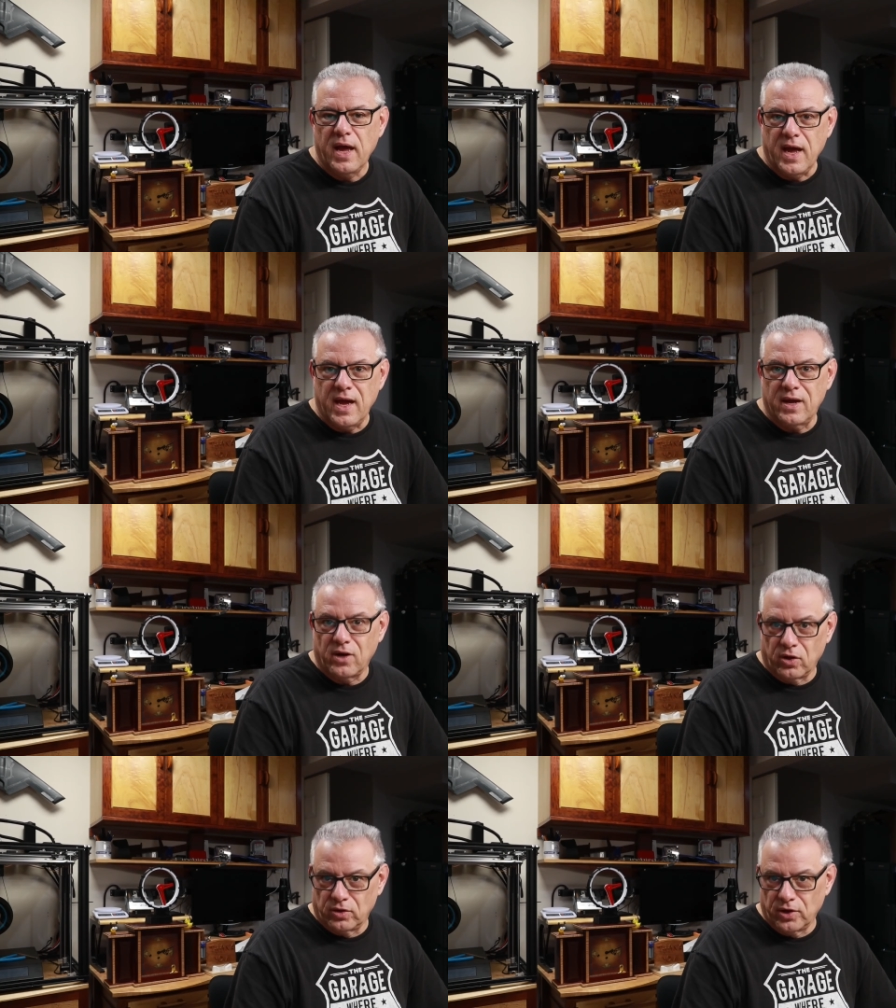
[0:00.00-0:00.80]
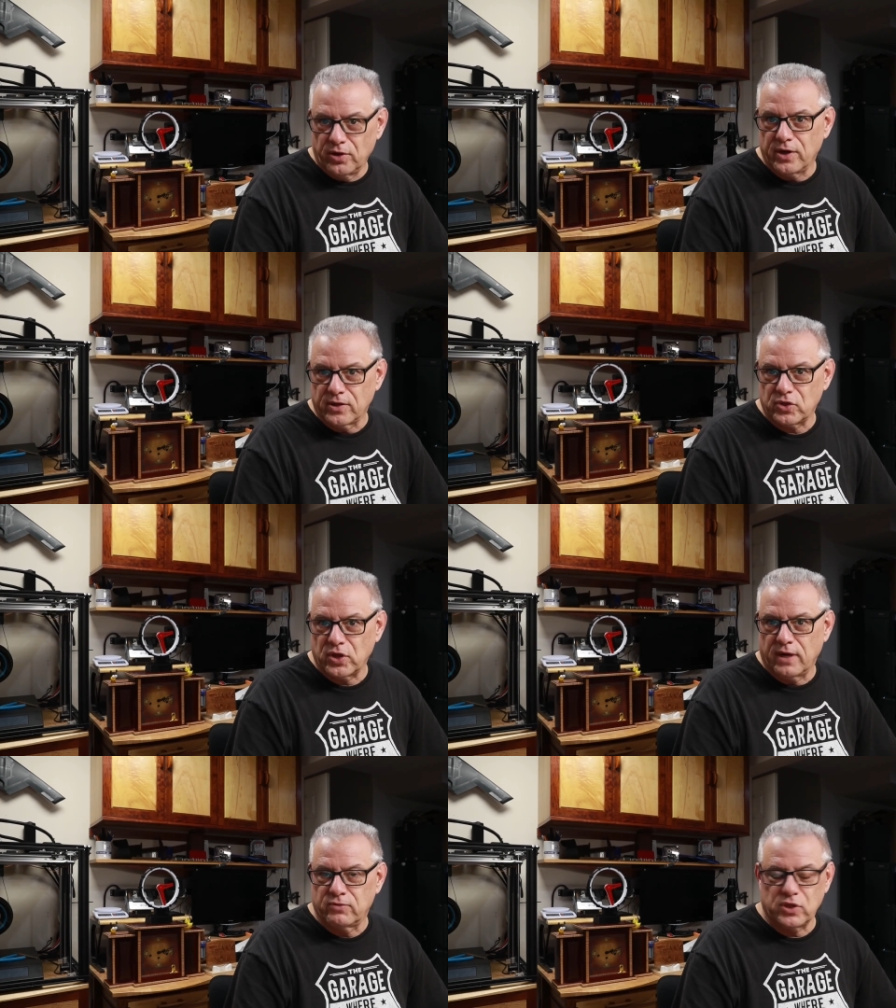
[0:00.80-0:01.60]
and alert
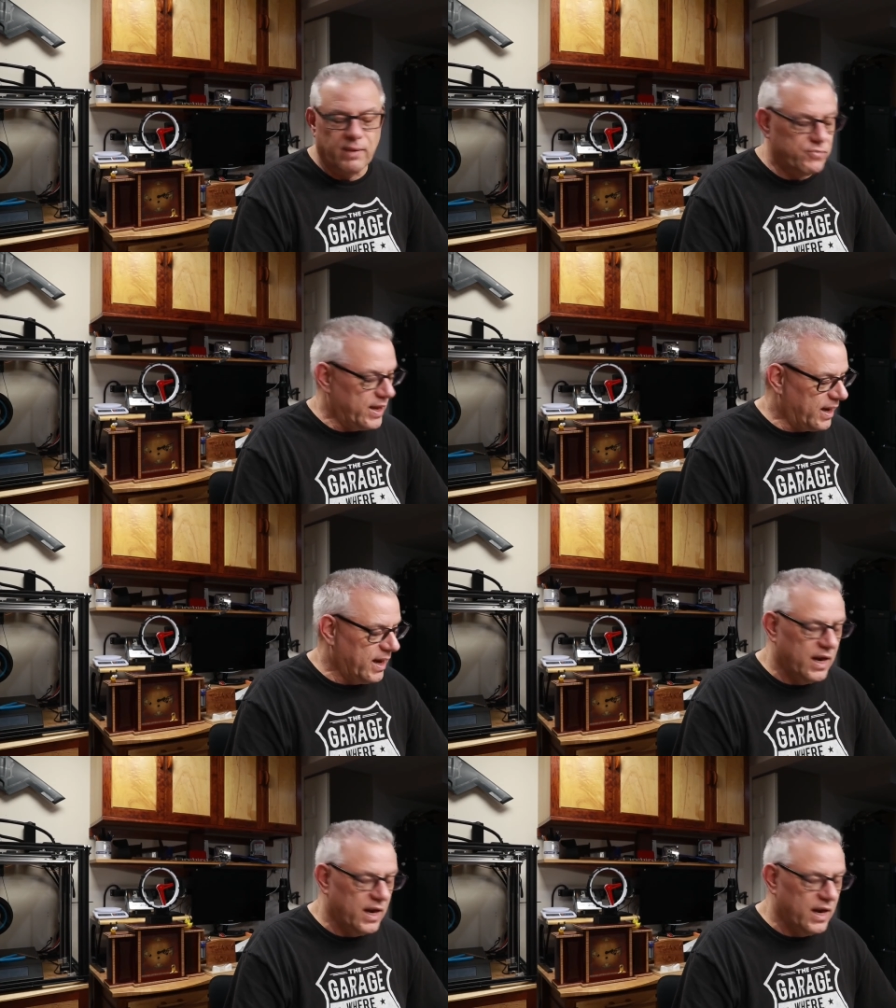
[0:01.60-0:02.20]
us of something.